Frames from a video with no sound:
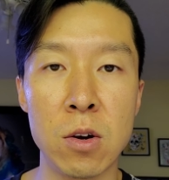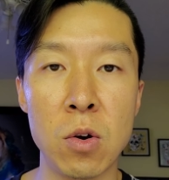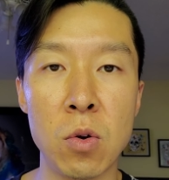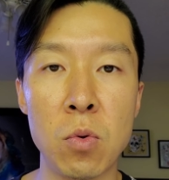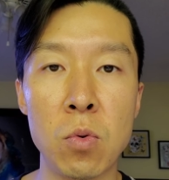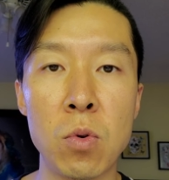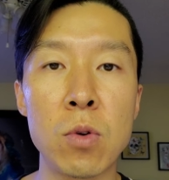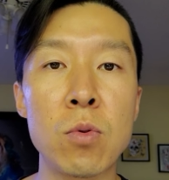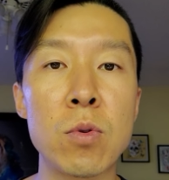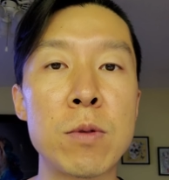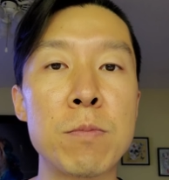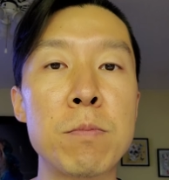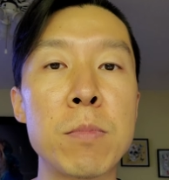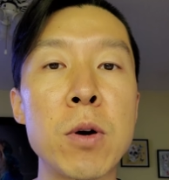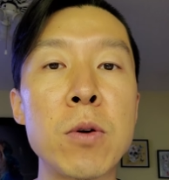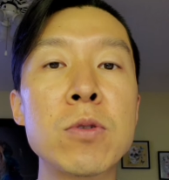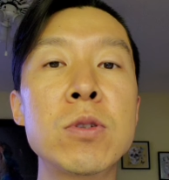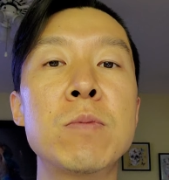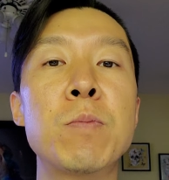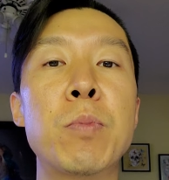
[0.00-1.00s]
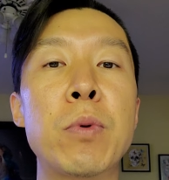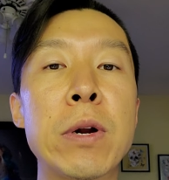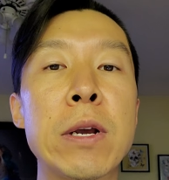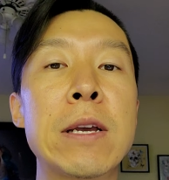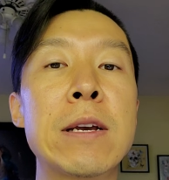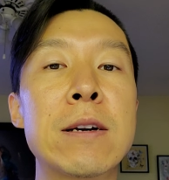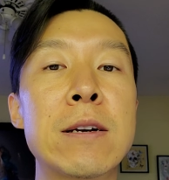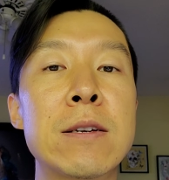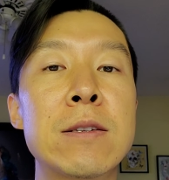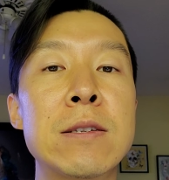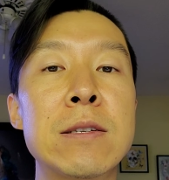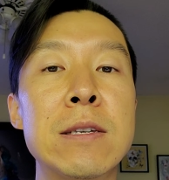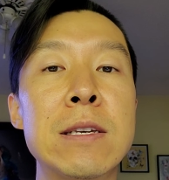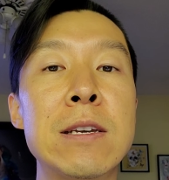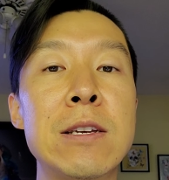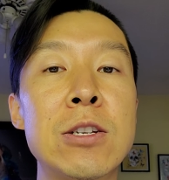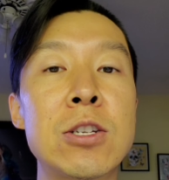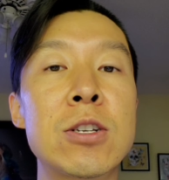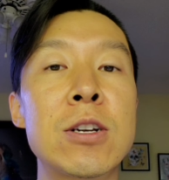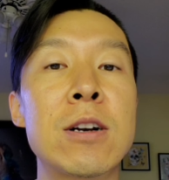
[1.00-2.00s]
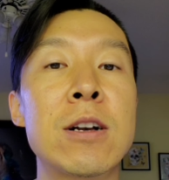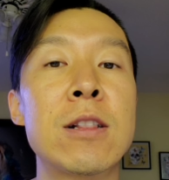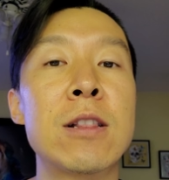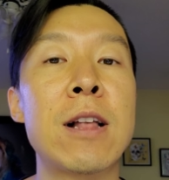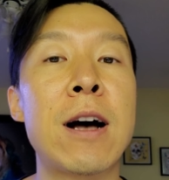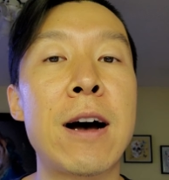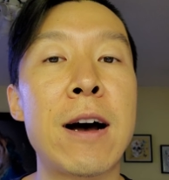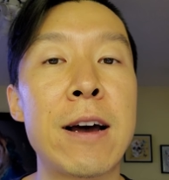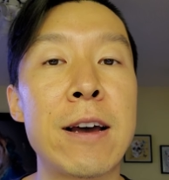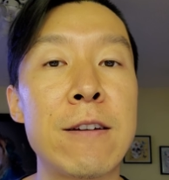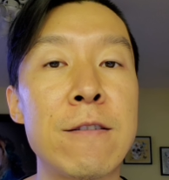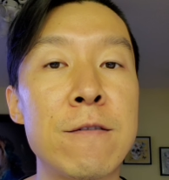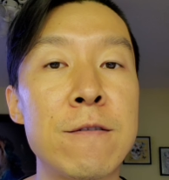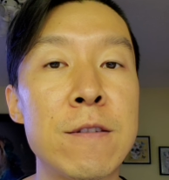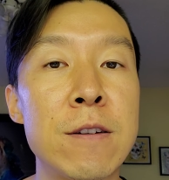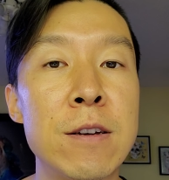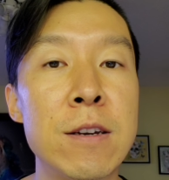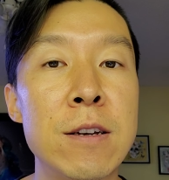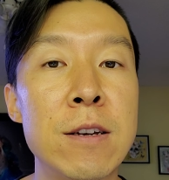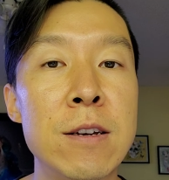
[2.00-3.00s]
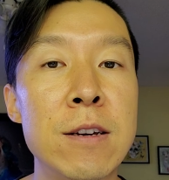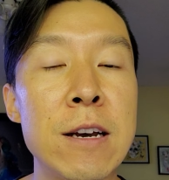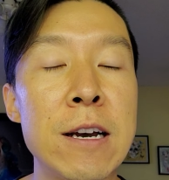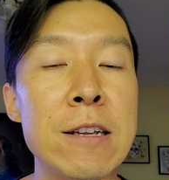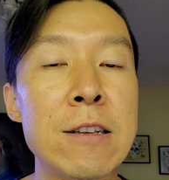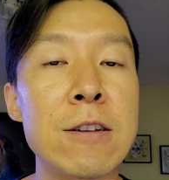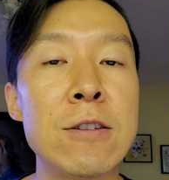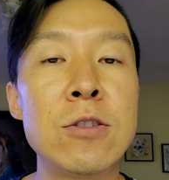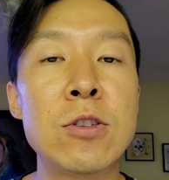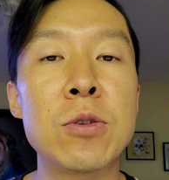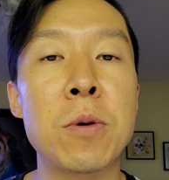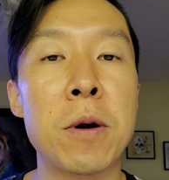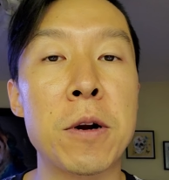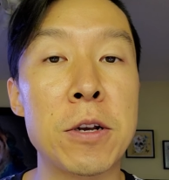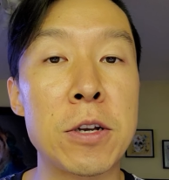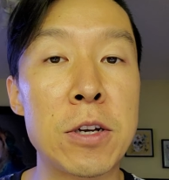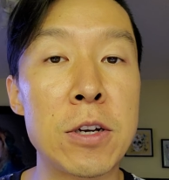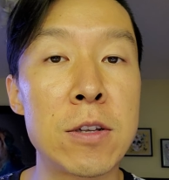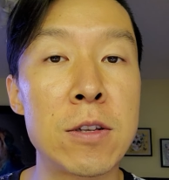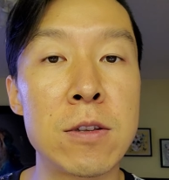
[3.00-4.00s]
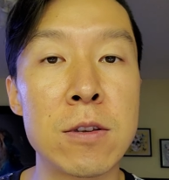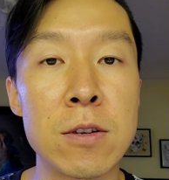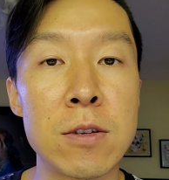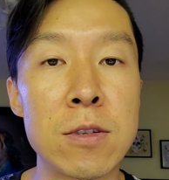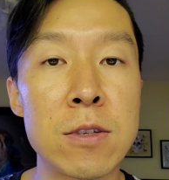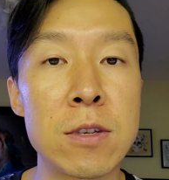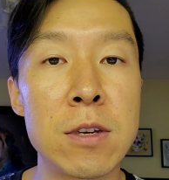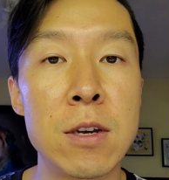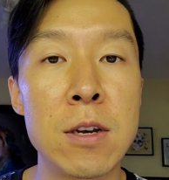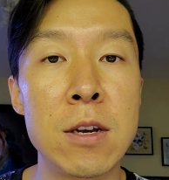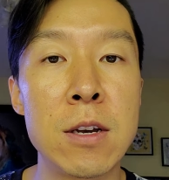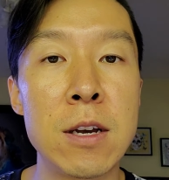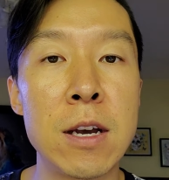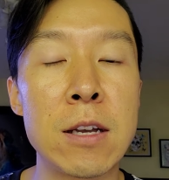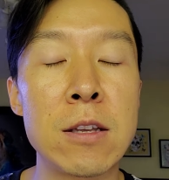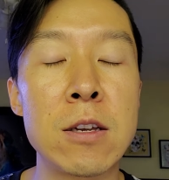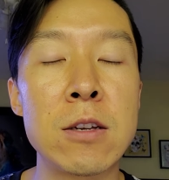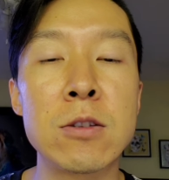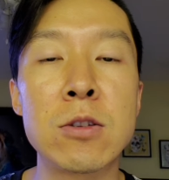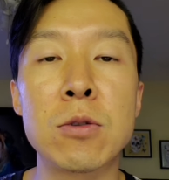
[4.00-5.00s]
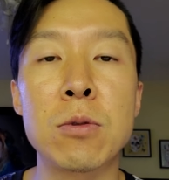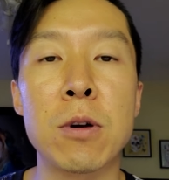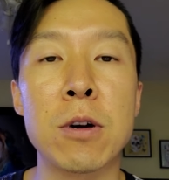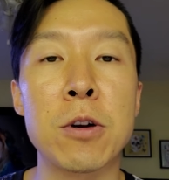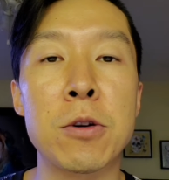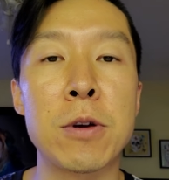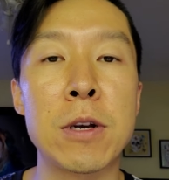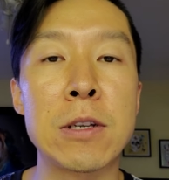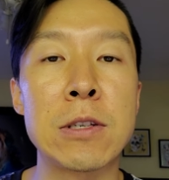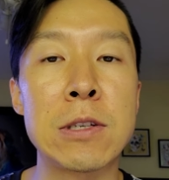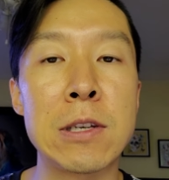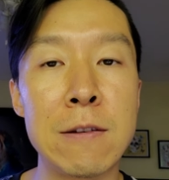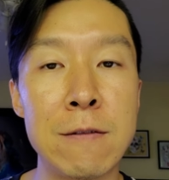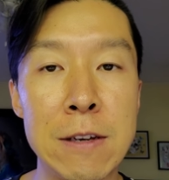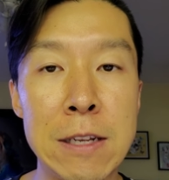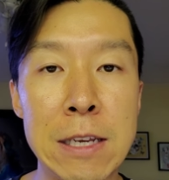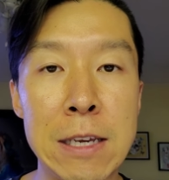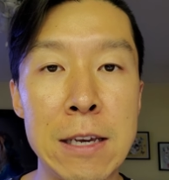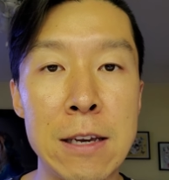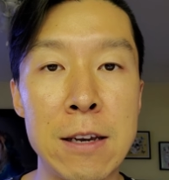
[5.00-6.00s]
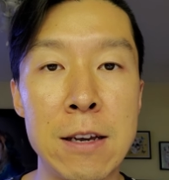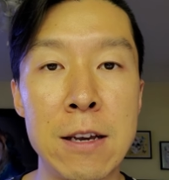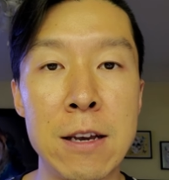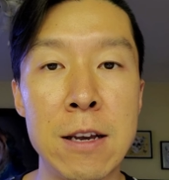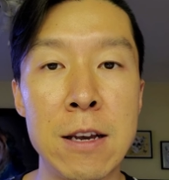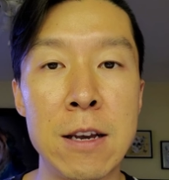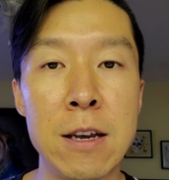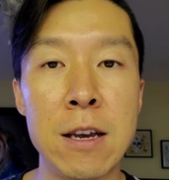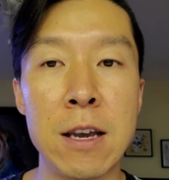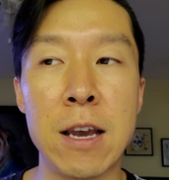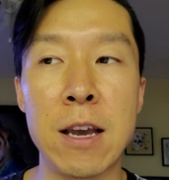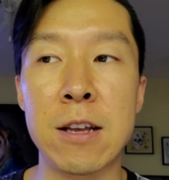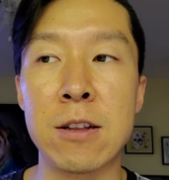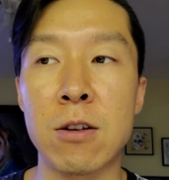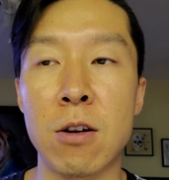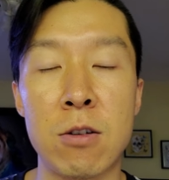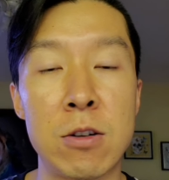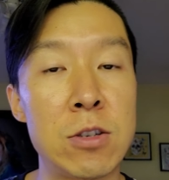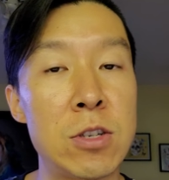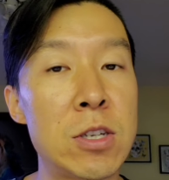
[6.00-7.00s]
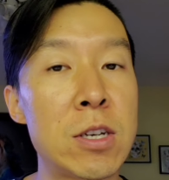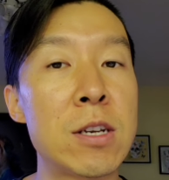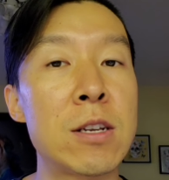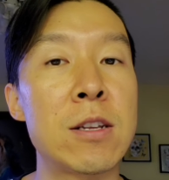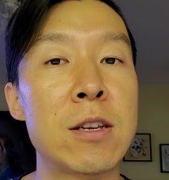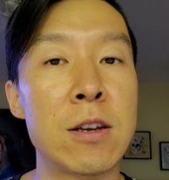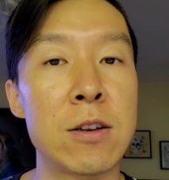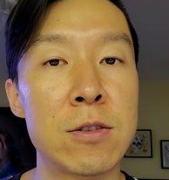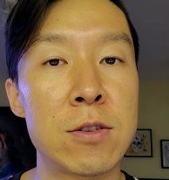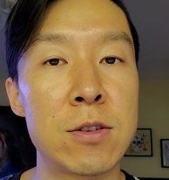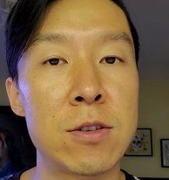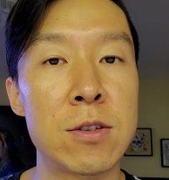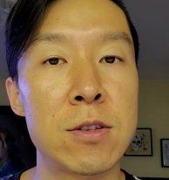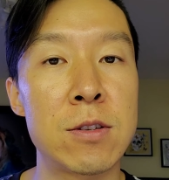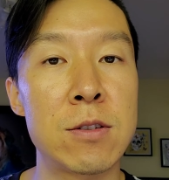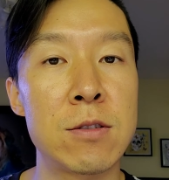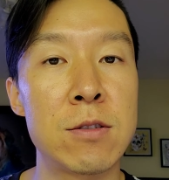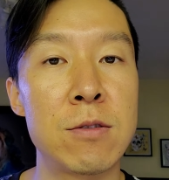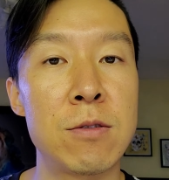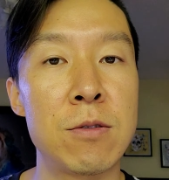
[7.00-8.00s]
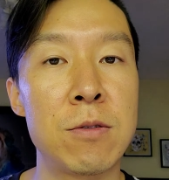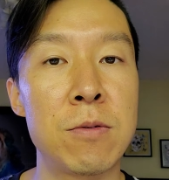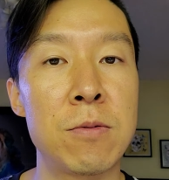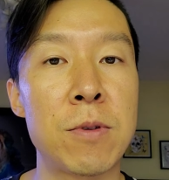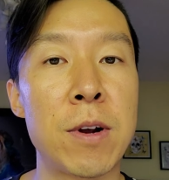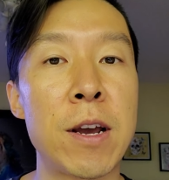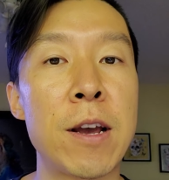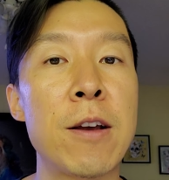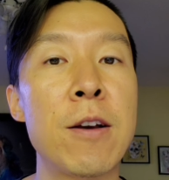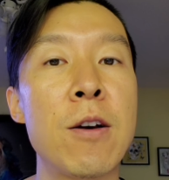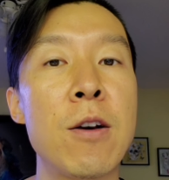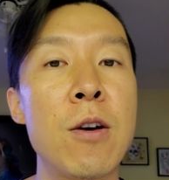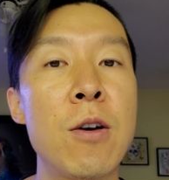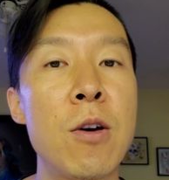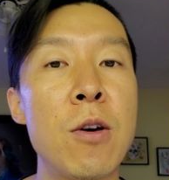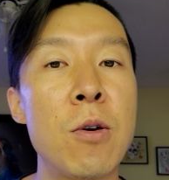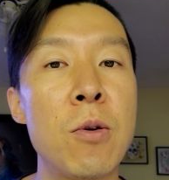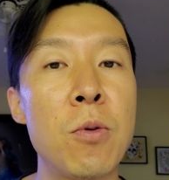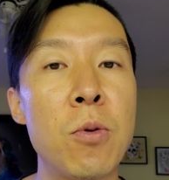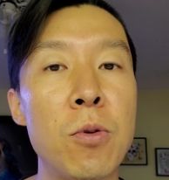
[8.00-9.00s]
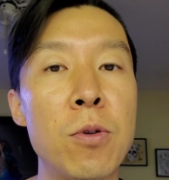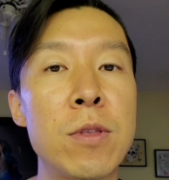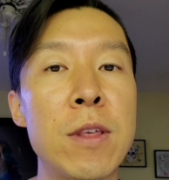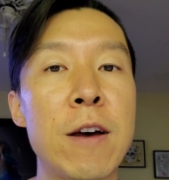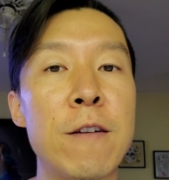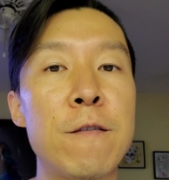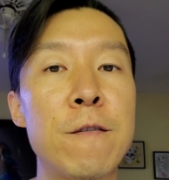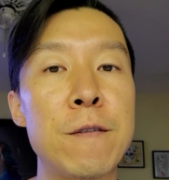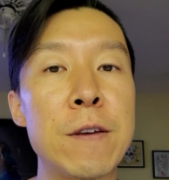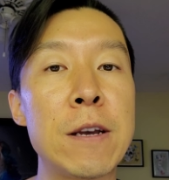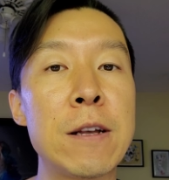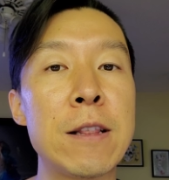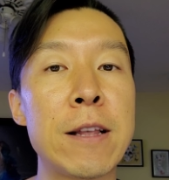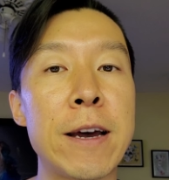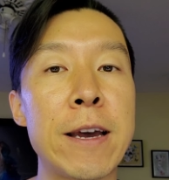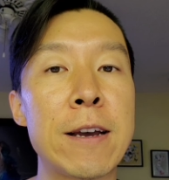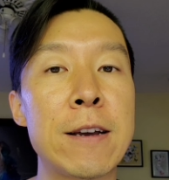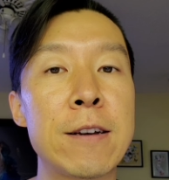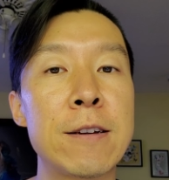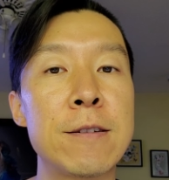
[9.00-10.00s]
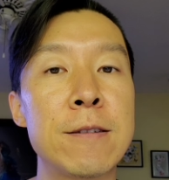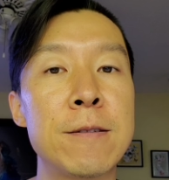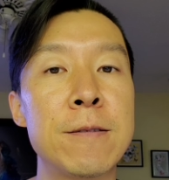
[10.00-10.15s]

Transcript: what would most bring us each alive and into our goodness and into our creativity and our genius, right? What would that feel like?